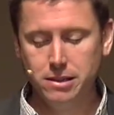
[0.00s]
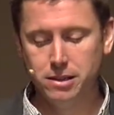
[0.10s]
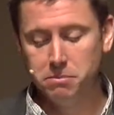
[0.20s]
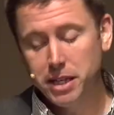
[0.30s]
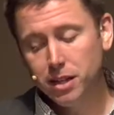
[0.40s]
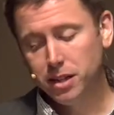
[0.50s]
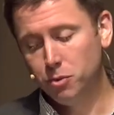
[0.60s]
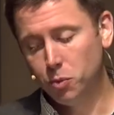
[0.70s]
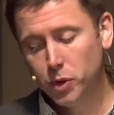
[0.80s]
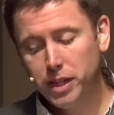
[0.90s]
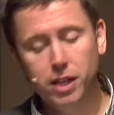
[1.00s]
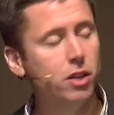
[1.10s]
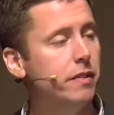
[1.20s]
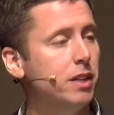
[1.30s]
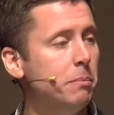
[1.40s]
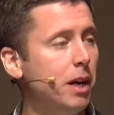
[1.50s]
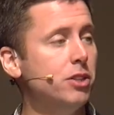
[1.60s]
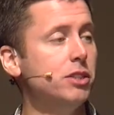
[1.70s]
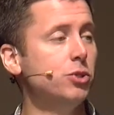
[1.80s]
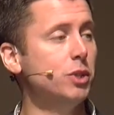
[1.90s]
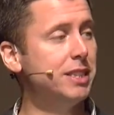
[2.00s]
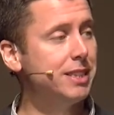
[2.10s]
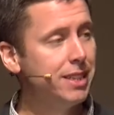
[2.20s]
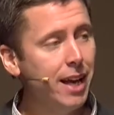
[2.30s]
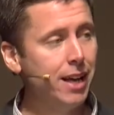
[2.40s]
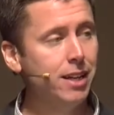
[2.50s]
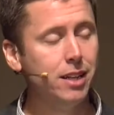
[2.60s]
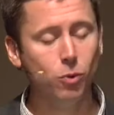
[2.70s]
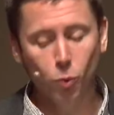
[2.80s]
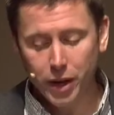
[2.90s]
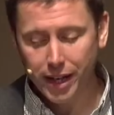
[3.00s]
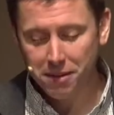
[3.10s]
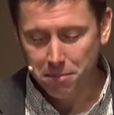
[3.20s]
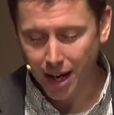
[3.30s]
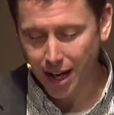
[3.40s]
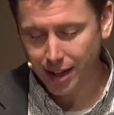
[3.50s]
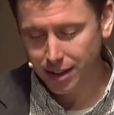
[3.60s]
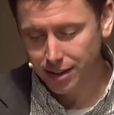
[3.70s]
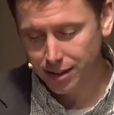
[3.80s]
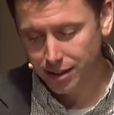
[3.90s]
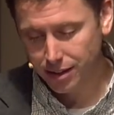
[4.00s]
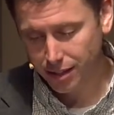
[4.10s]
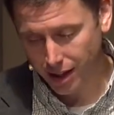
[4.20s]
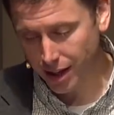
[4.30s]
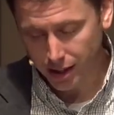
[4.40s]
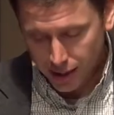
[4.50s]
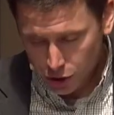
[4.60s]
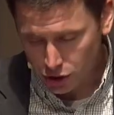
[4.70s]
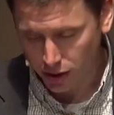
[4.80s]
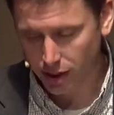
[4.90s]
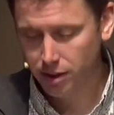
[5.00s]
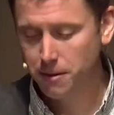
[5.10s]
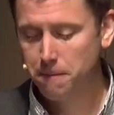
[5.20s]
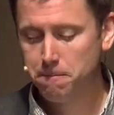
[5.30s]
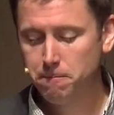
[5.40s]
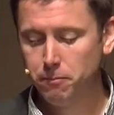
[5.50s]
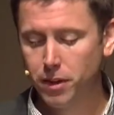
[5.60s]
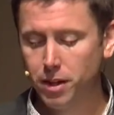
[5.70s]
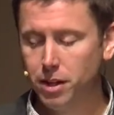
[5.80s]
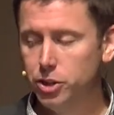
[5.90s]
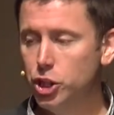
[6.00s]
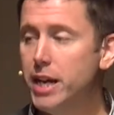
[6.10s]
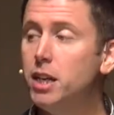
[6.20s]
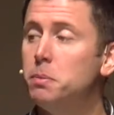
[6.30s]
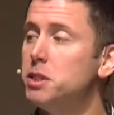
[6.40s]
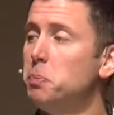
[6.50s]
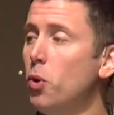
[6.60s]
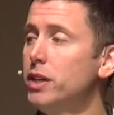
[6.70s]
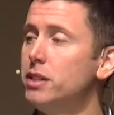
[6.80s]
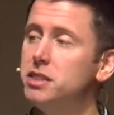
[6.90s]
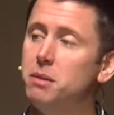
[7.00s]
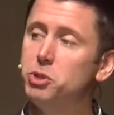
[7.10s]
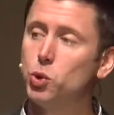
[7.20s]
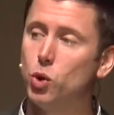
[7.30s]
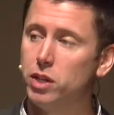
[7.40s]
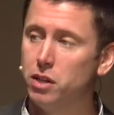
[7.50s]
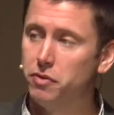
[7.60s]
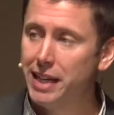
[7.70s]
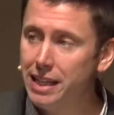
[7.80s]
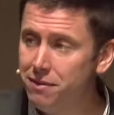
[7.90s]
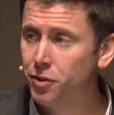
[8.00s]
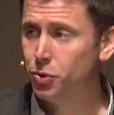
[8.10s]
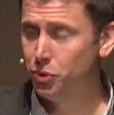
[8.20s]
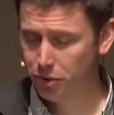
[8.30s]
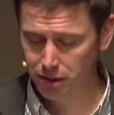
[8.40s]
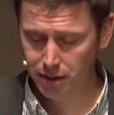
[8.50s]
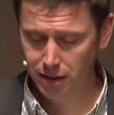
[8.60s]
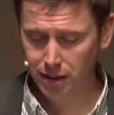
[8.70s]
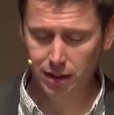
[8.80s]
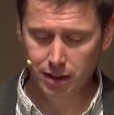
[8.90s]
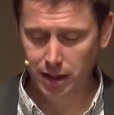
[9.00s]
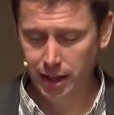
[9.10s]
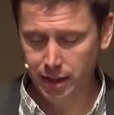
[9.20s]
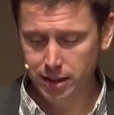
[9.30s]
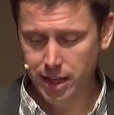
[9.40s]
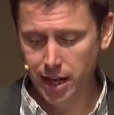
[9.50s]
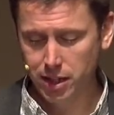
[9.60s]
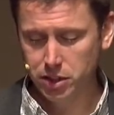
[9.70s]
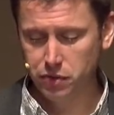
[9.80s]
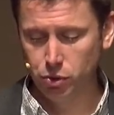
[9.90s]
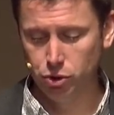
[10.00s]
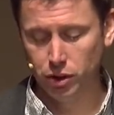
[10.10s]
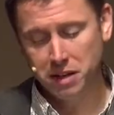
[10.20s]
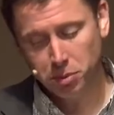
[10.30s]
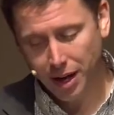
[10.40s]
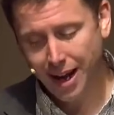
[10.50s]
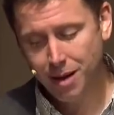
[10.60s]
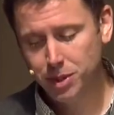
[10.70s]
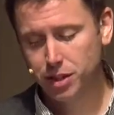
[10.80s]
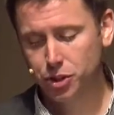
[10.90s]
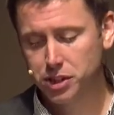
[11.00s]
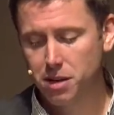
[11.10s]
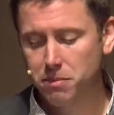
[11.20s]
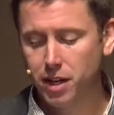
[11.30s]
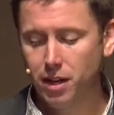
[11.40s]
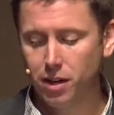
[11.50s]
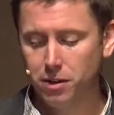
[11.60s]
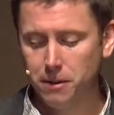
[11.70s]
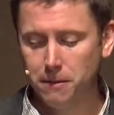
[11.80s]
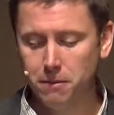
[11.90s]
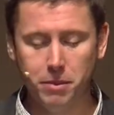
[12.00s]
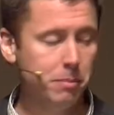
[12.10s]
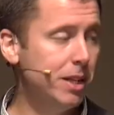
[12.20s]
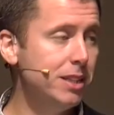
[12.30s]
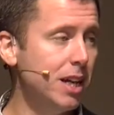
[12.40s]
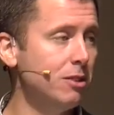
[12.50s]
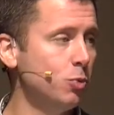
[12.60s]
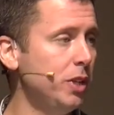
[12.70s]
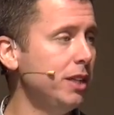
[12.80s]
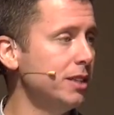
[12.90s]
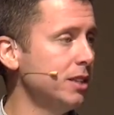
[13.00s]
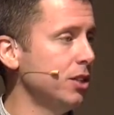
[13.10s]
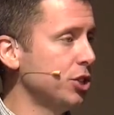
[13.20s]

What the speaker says: And immediately when we hear the comparison to a snake, we might think initially Jacob is pointing to some sort of evil in Dan's future. And perhaps there's some there. I mean, many times we consider